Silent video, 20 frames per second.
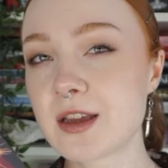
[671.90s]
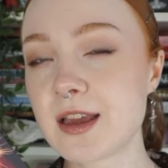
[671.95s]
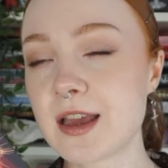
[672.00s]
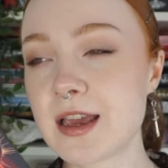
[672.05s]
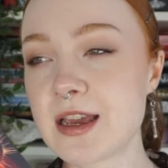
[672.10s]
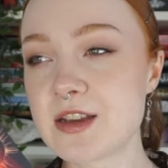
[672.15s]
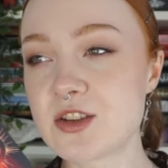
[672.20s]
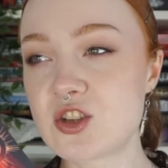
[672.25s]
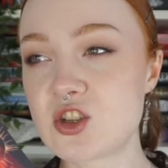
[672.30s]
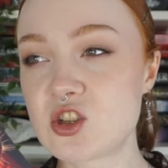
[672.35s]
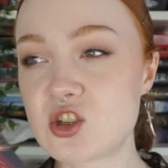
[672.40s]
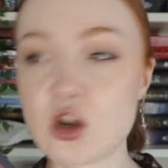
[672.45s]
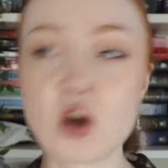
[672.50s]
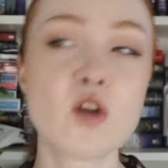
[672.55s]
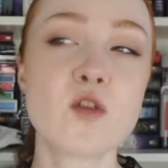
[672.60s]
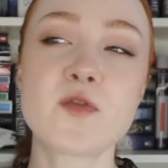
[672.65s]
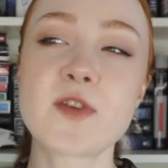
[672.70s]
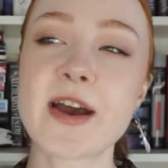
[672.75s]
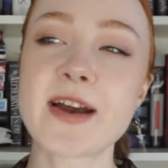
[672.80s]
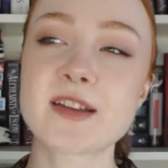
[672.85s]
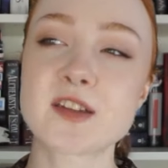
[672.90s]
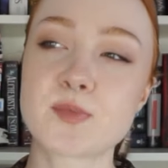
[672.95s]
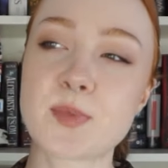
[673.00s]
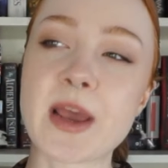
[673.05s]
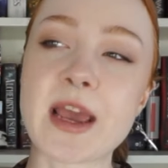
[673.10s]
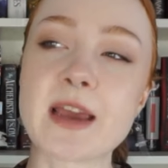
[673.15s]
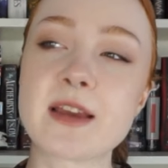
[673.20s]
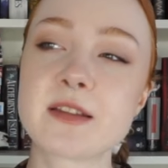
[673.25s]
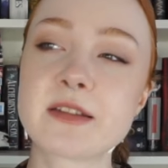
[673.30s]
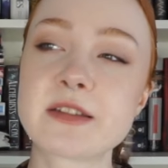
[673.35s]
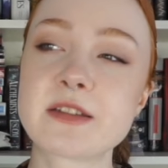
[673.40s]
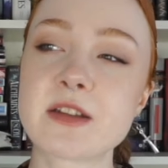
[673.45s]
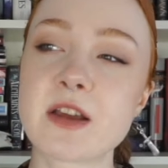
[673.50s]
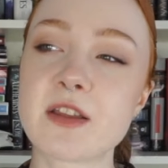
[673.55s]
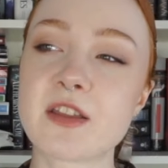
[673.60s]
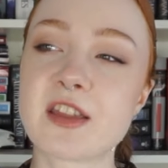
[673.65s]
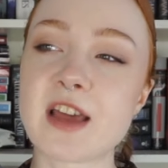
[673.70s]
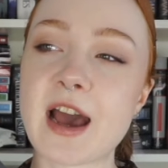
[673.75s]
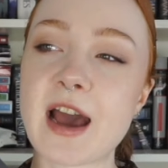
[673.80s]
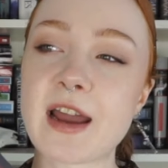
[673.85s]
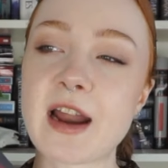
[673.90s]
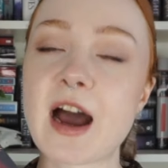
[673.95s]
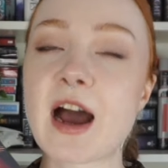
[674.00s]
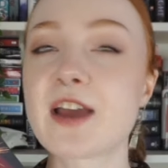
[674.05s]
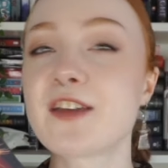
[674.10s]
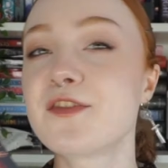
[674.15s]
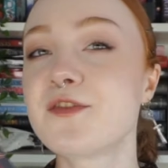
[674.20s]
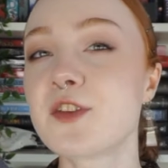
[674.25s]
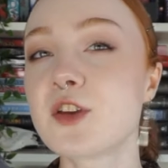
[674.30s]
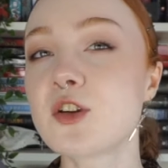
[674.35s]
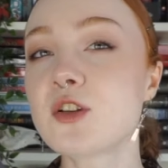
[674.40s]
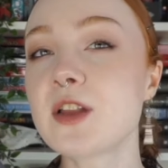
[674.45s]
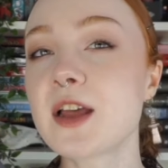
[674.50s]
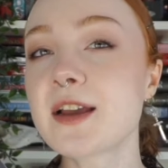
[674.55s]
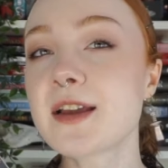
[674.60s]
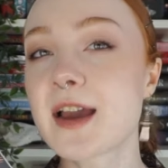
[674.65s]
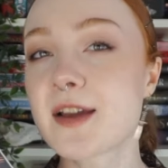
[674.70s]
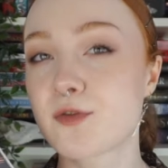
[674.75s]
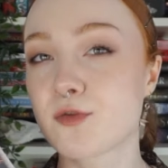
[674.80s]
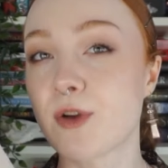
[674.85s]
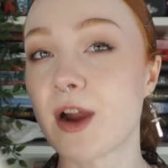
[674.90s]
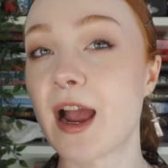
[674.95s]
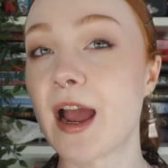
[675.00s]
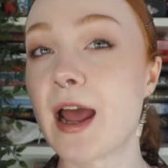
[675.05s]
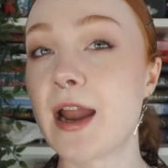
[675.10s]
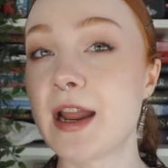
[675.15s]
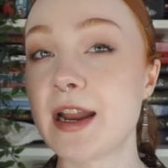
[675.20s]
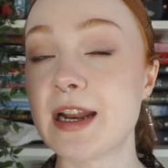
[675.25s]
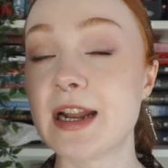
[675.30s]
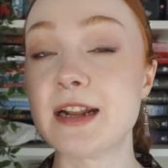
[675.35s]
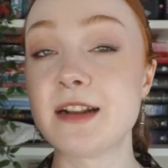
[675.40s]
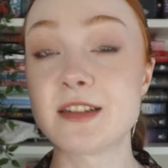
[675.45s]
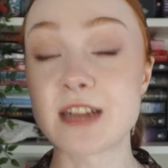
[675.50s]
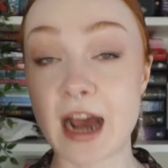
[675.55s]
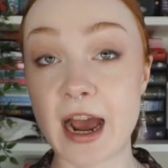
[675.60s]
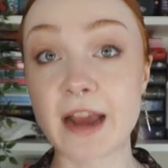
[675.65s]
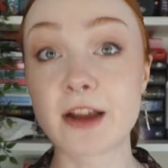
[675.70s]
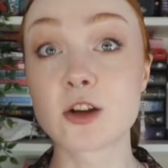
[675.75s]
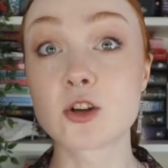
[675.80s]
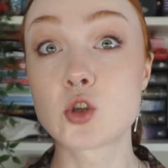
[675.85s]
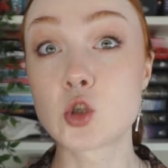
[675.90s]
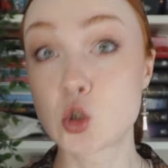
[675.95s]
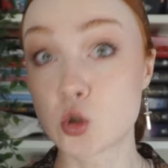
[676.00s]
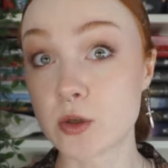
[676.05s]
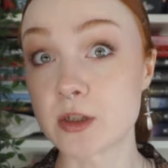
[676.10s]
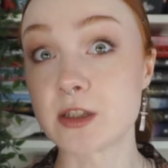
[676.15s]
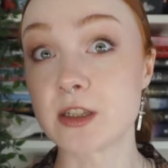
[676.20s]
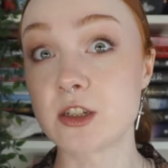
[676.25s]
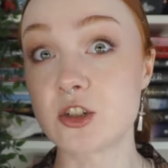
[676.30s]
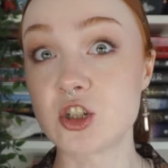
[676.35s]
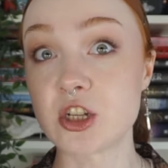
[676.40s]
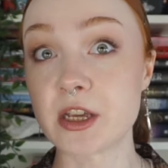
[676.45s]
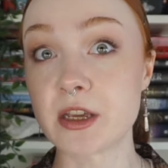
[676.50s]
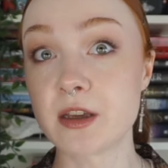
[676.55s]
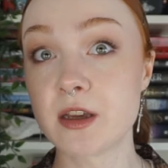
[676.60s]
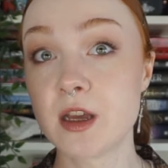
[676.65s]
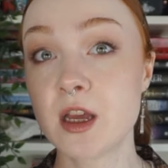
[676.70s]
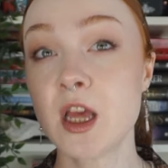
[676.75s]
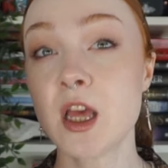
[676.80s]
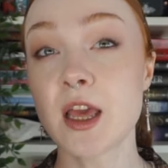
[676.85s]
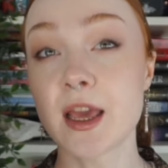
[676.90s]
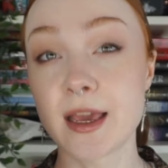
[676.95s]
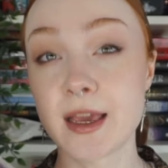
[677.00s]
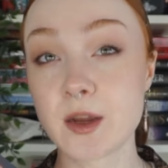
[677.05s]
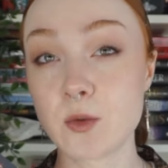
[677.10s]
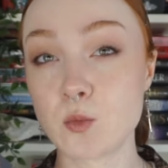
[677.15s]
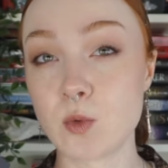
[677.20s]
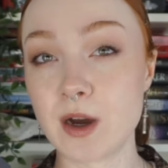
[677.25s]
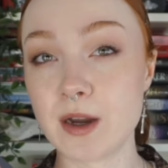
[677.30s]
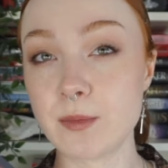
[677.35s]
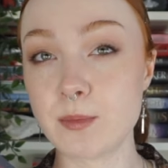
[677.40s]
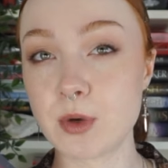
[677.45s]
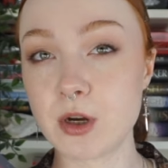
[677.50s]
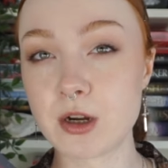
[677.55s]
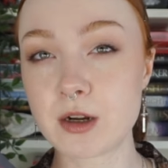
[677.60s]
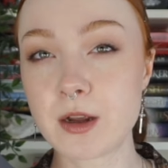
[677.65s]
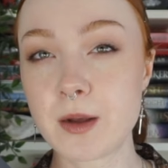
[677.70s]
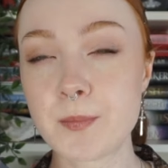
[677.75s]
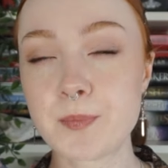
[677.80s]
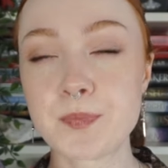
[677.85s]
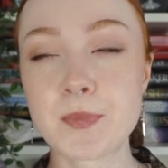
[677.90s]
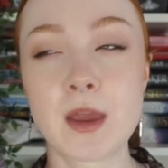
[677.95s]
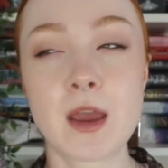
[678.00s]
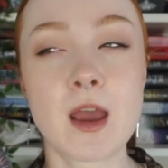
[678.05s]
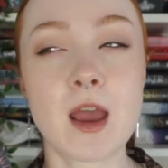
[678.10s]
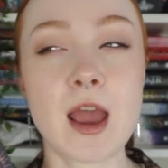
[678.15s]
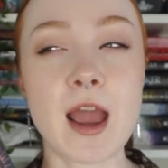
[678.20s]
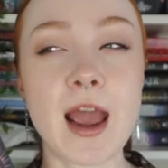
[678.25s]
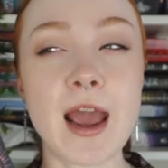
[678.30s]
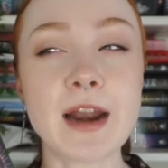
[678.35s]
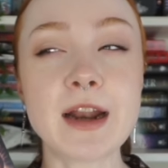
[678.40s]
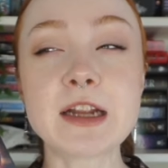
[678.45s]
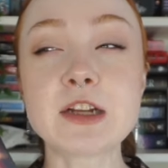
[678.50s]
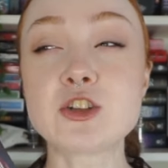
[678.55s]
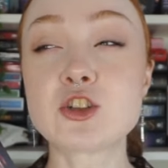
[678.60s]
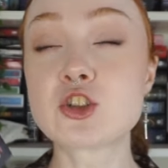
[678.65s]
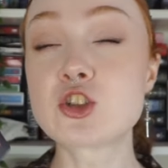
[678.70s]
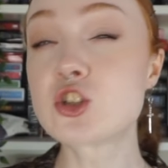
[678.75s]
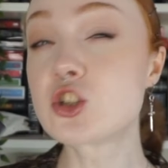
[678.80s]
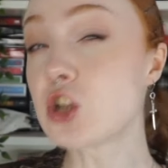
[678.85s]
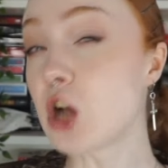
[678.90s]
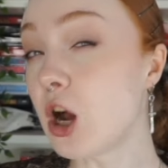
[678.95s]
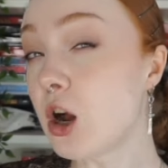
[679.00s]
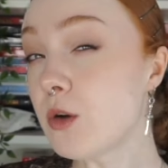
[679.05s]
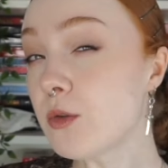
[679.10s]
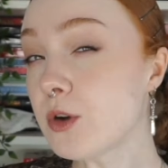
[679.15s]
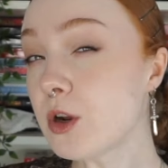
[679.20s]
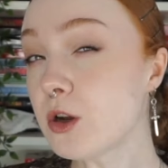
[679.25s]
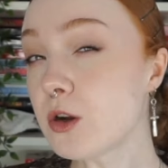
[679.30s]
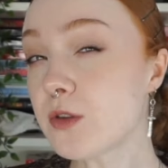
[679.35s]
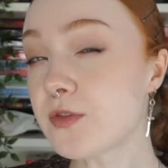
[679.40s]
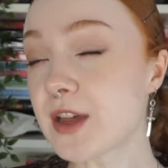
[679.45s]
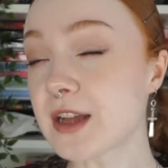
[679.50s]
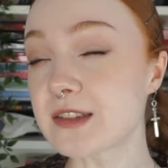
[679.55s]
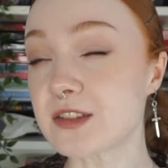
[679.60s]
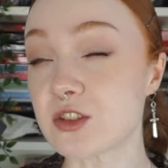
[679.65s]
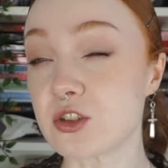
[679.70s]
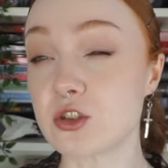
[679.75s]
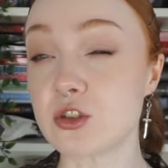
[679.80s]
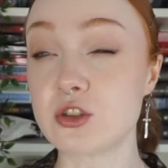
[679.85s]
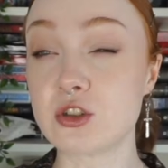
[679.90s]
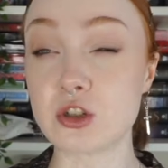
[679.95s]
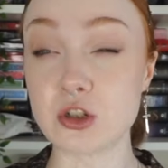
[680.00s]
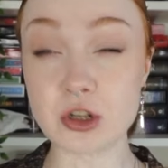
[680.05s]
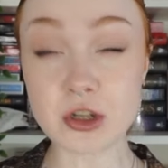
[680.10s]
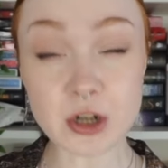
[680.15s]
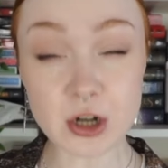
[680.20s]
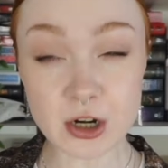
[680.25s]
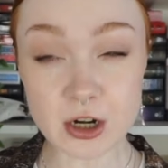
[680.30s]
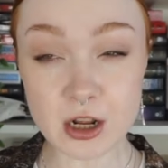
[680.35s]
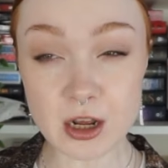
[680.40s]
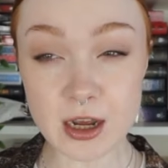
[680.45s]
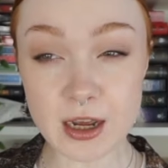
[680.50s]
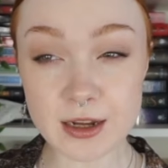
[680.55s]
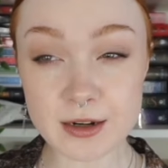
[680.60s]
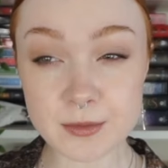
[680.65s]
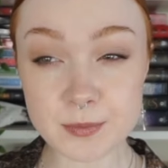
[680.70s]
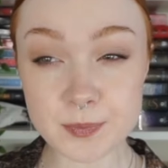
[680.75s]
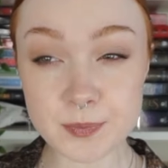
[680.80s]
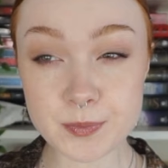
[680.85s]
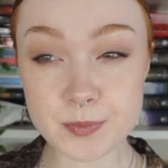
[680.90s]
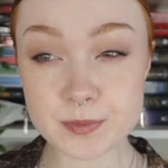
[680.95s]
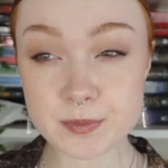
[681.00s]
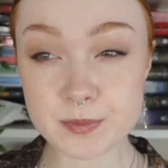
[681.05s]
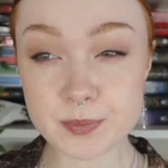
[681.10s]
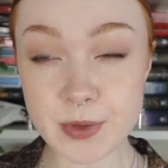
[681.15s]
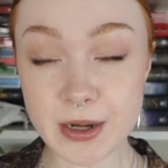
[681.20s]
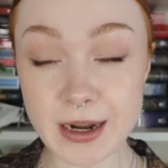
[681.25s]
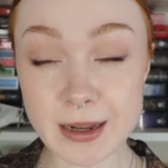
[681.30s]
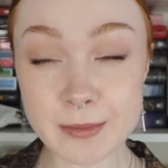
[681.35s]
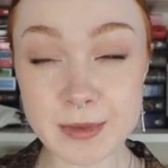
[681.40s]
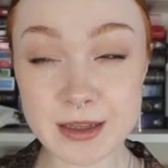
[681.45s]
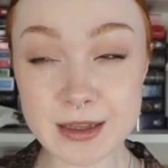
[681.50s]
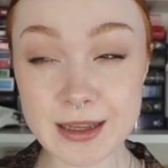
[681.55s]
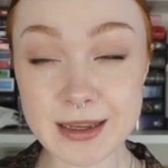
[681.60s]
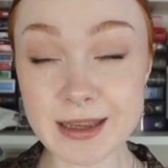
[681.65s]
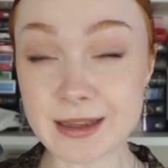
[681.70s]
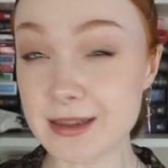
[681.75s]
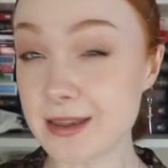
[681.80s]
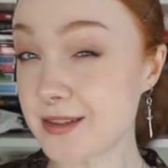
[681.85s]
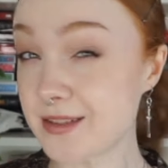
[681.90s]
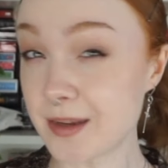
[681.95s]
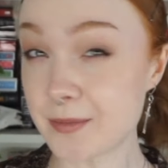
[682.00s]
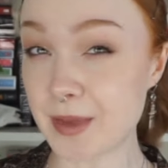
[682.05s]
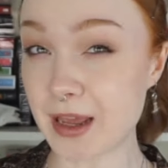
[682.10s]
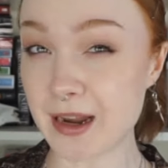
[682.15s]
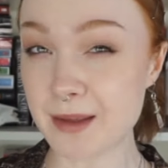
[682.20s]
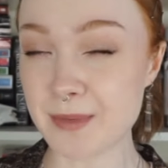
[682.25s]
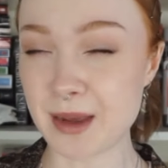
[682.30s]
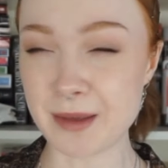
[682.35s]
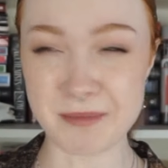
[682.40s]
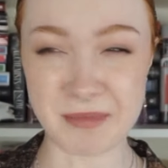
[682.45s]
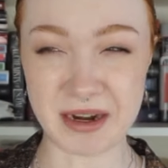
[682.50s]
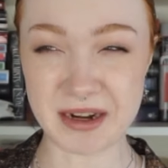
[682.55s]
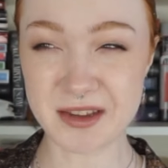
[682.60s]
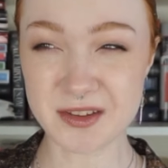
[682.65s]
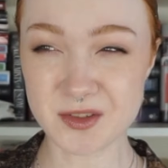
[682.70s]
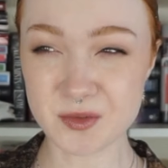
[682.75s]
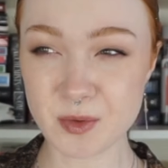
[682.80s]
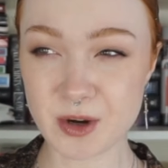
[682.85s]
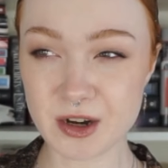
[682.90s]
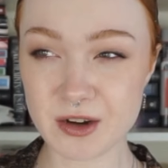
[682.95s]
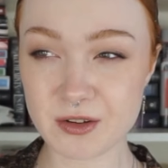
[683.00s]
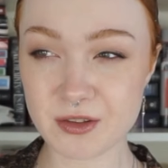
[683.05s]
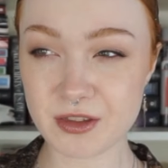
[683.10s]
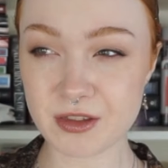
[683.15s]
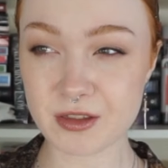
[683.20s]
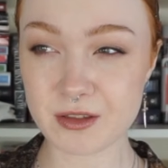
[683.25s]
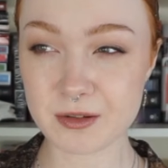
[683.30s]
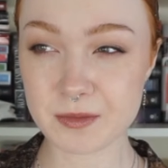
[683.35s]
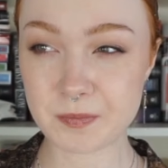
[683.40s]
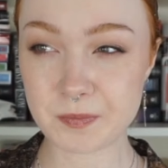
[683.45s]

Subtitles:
is so fast-paced that I feel like I've read an entire trilogy in one book. And I don't know if that's good or not, but I mean, like, at least I'm getting my money's worth.